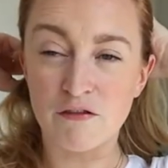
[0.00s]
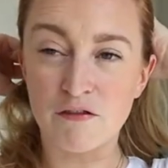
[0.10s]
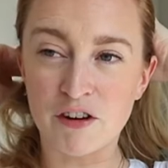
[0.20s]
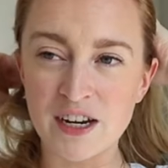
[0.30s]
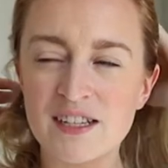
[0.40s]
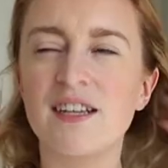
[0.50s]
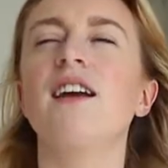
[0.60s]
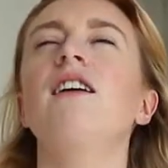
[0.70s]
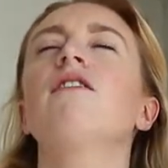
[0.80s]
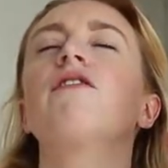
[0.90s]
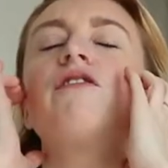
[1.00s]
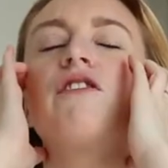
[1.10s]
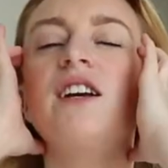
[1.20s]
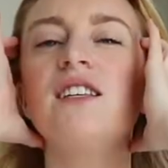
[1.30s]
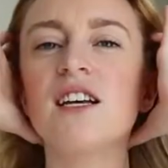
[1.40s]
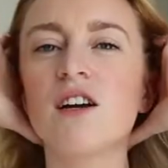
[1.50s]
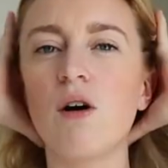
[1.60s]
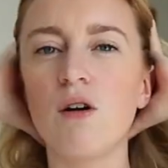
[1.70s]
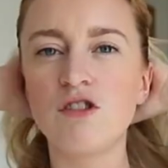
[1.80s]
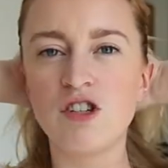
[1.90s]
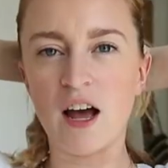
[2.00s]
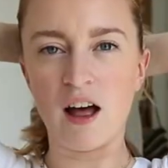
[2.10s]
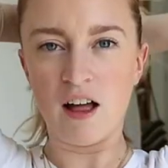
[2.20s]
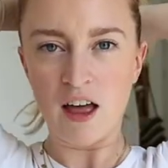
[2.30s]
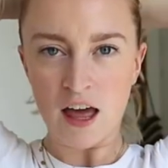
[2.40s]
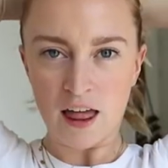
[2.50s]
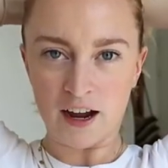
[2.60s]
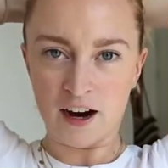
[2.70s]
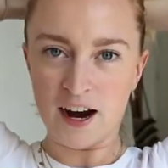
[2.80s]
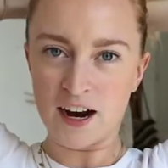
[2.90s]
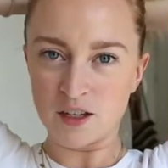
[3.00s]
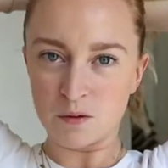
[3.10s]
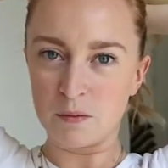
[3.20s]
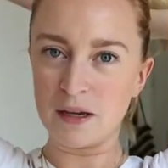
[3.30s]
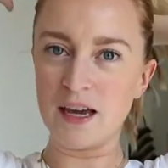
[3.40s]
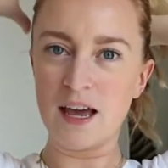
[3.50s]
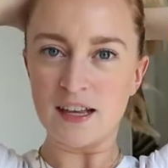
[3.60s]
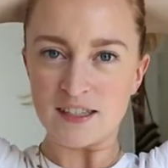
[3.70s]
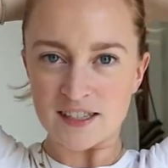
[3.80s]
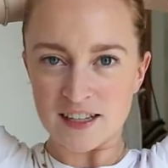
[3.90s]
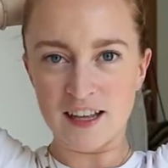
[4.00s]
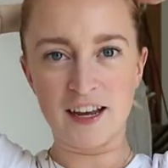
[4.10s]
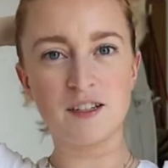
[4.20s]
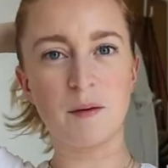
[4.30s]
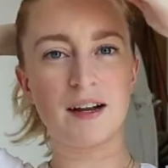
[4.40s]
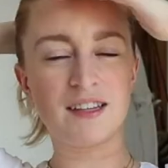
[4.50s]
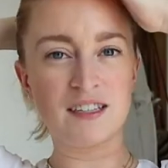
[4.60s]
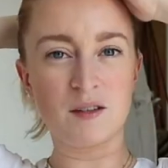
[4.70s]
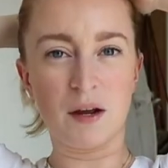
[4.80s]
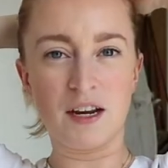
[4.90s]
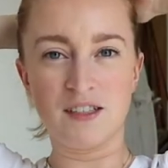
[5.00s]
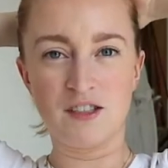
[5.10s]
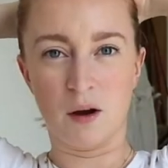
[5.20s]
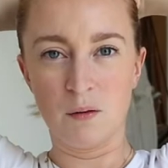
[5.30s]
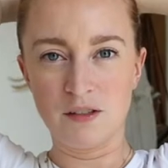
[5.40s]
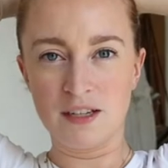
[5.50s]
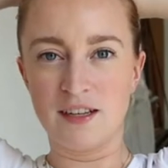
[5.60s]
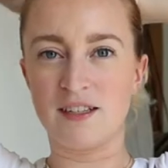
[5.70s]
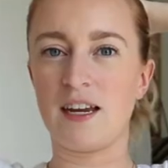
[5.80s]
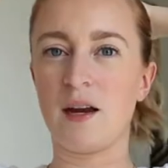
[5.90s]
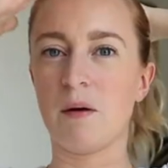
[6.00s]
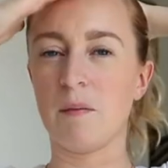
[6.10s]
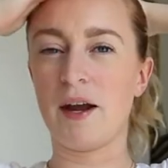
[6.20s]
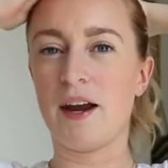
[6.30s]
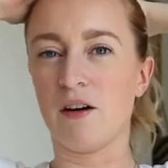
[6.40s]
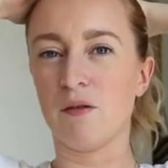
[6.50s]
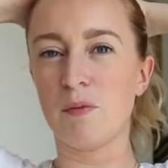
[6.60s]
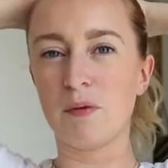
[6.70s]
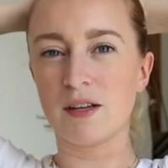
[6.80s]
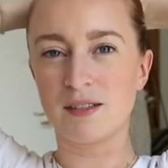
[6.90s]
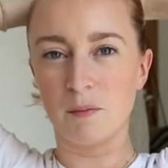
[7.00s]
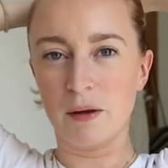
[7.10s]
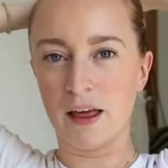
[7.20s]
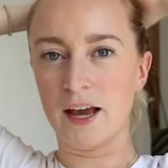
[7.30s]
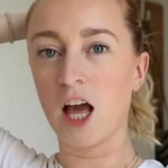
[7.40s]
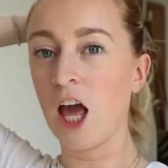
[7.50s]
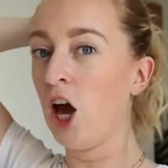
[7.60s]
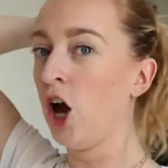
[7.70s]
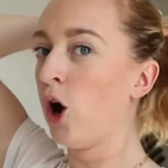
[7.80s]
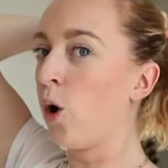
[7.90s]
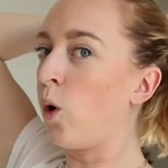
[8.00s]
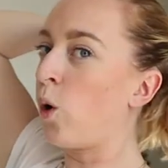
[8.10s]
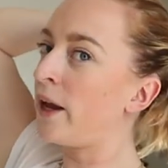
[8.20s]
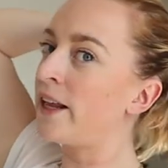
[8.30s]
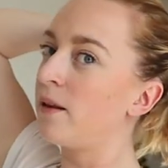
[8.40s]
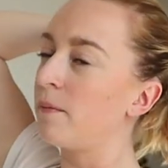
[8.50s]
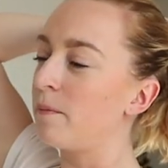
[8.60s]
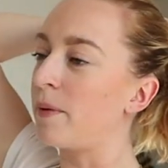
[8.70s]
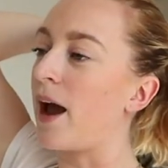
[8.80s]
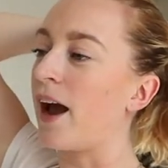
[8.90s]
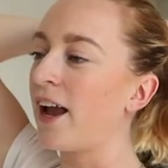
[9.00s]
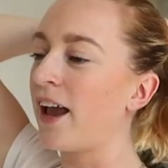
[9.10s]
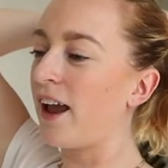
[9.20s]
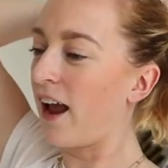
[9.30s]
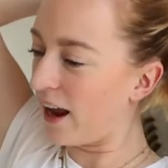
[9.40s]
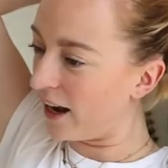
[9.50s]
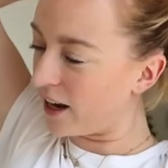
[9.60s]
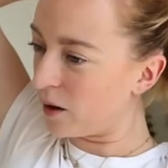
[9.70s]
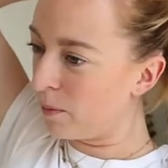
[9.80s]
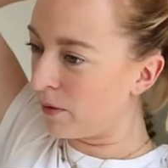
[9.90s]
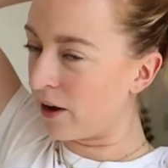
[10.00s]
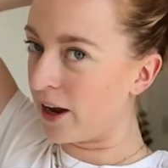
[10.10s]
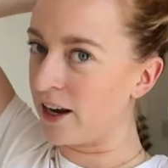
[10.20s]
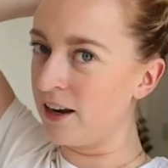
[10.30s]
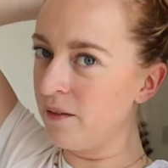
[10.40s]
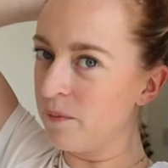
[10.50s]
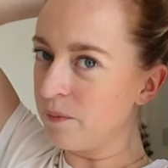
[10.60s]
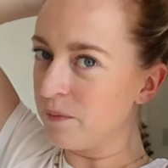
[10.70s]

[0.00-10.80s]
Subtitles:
freezing cold gel. Like our hairs would be slicked back. This is why I don't to this day wear my hair up, because it'd be like back in a bun.